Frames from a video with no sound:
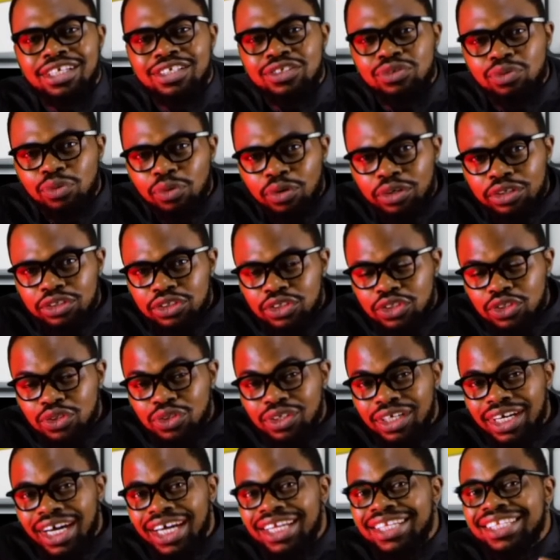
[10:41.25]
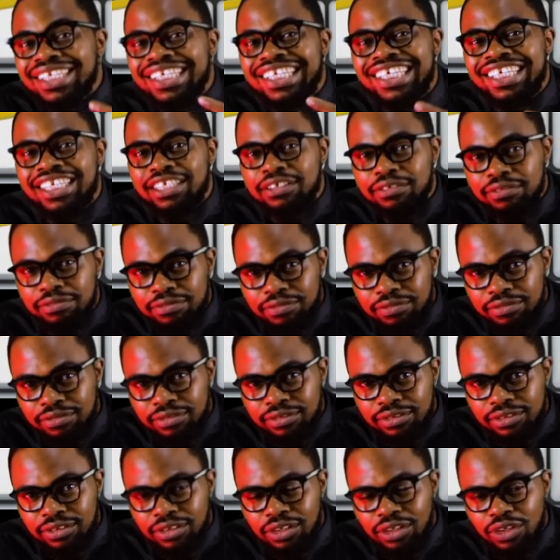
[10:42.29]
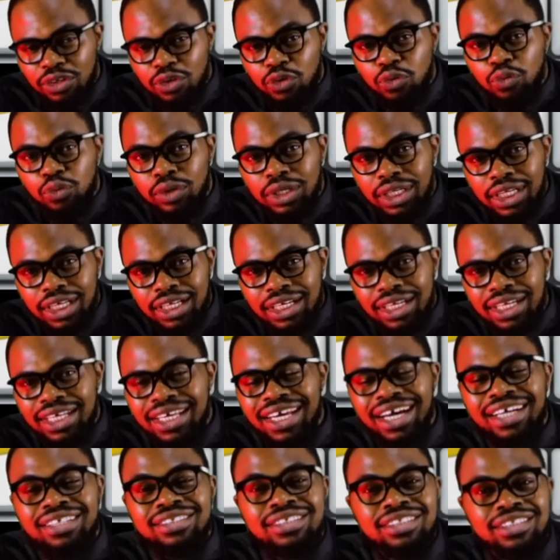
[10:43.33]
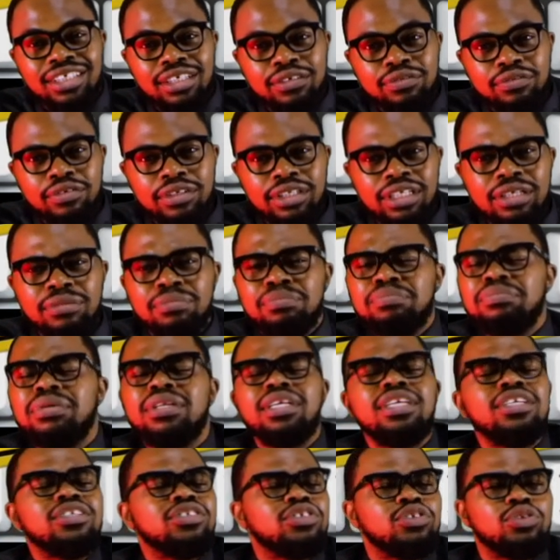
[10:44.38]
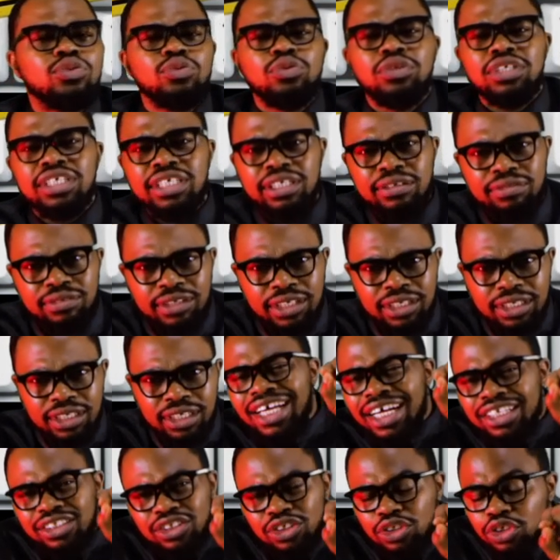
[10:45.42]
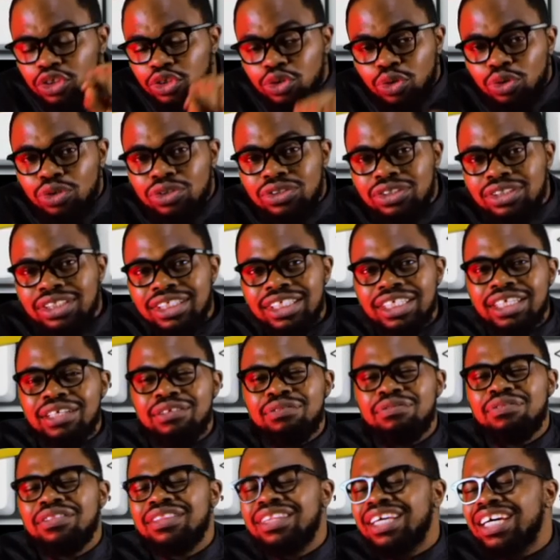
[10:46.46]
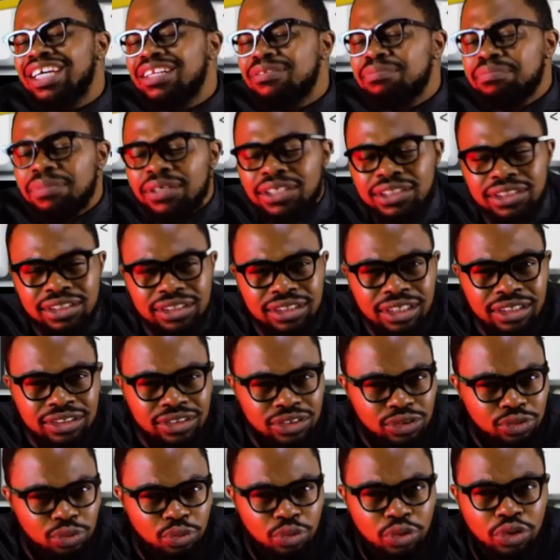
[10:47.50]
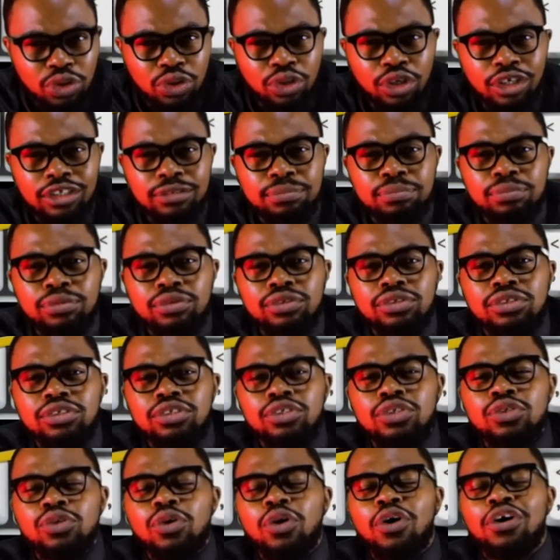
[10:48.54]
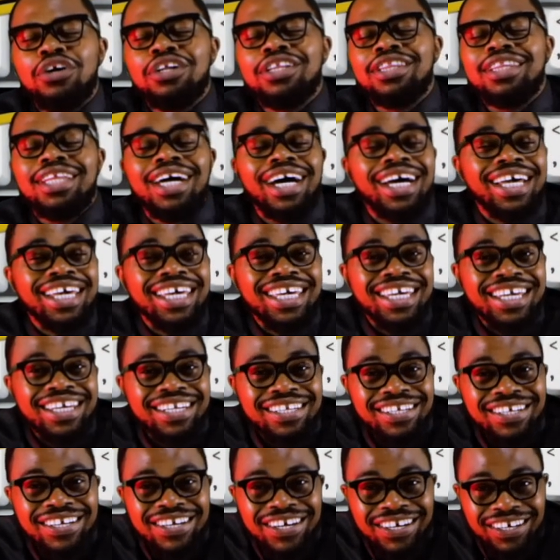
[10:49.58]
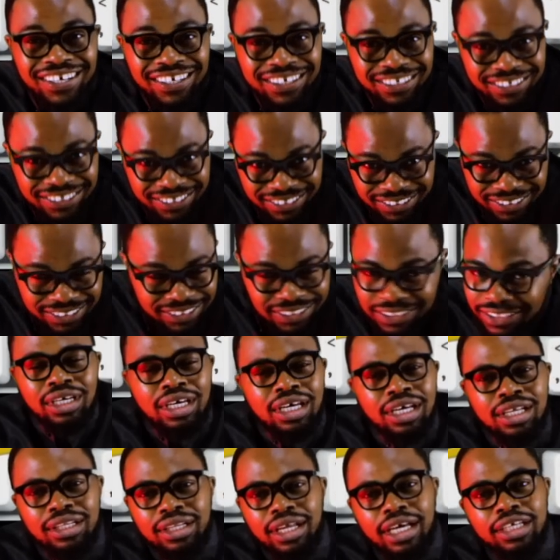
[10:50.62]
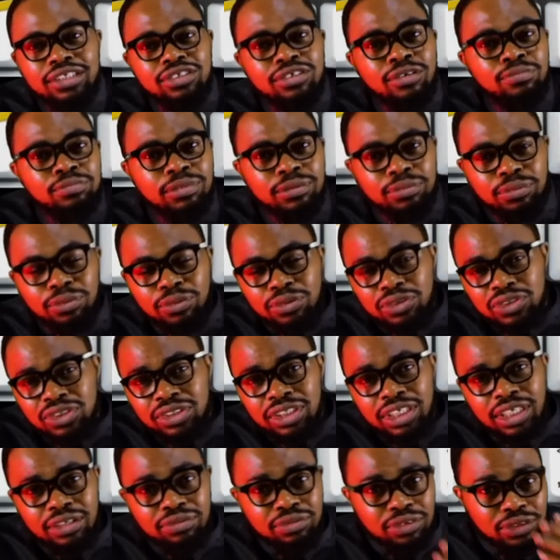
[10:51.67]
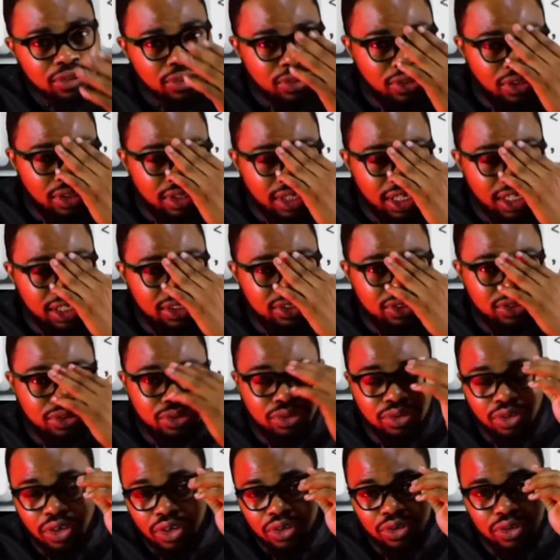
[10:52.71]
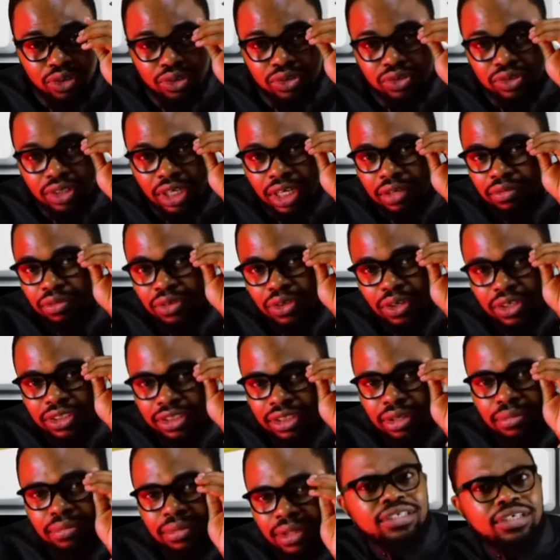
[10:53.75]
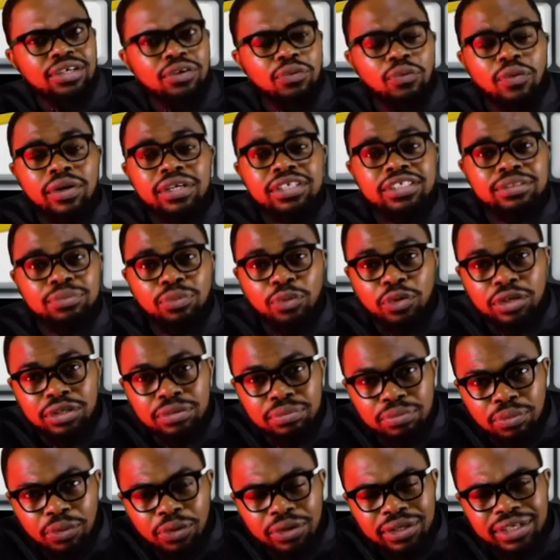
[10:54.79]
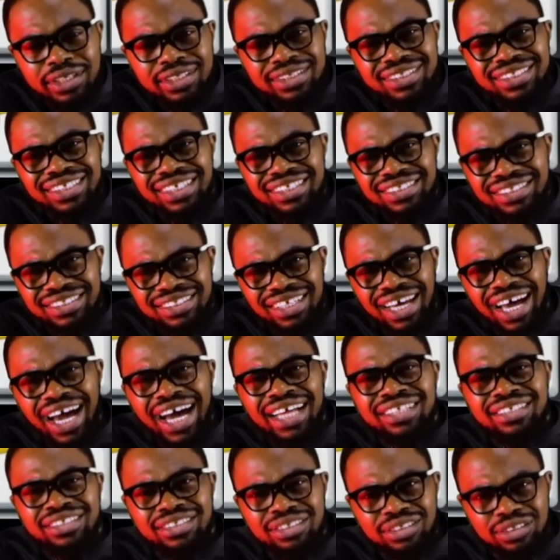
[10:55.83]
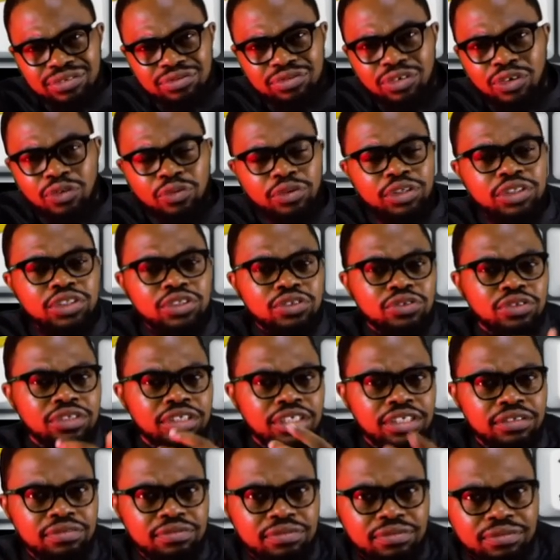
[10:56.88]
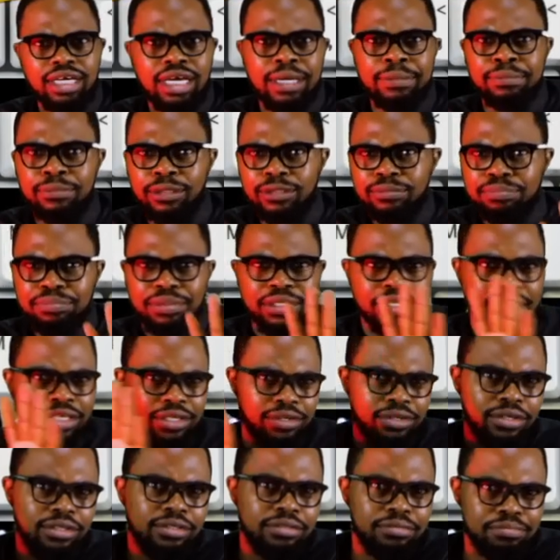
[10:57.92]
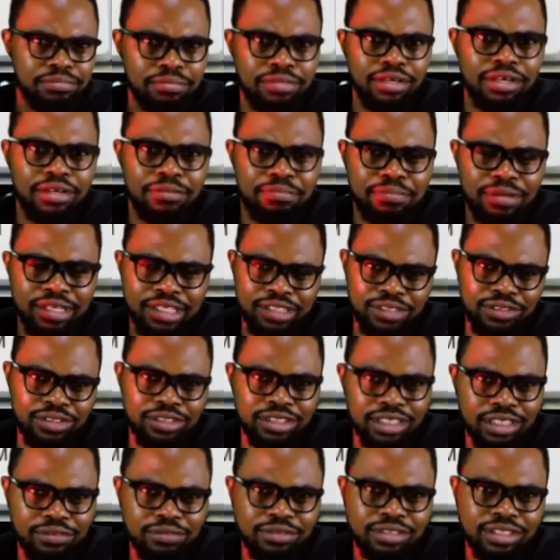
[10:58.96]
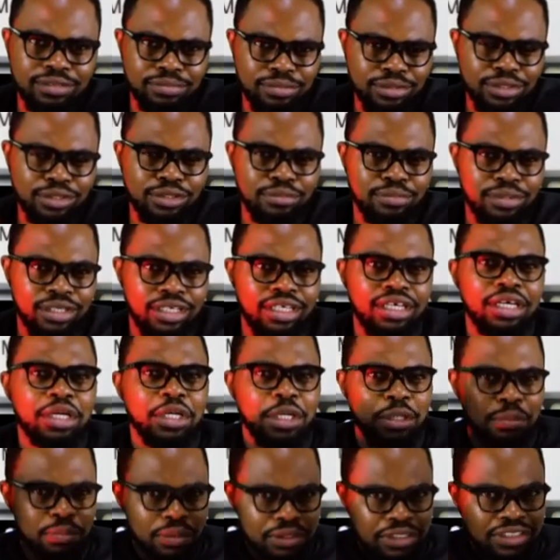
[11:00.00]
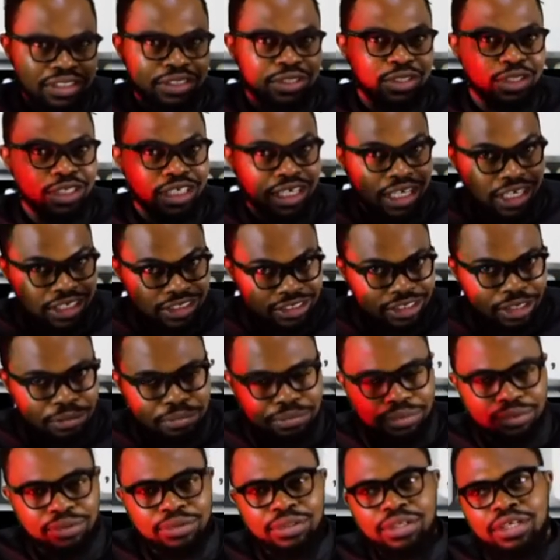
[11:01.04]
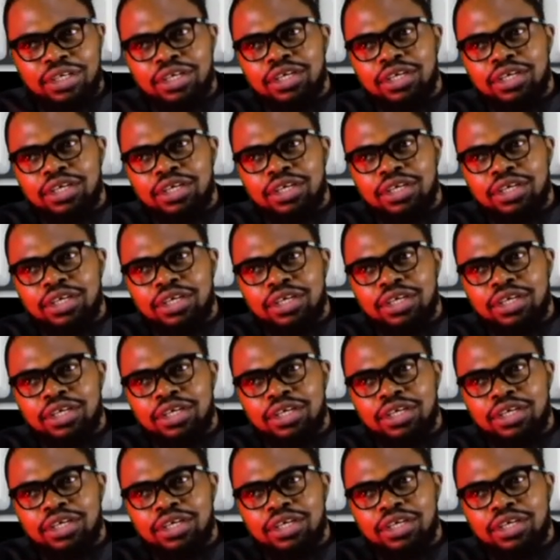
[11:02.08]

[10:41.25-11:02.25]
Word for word: is what you can give willingly and cheerfully, please do give it. That you don't give 10% could not put you under any curse. Like some people will say, if you don't tithe, you will not go to heaven or something. What is more important is the attitude for which you give. I'm not picking on Pastor David Ibiyeomie, but this is just an example.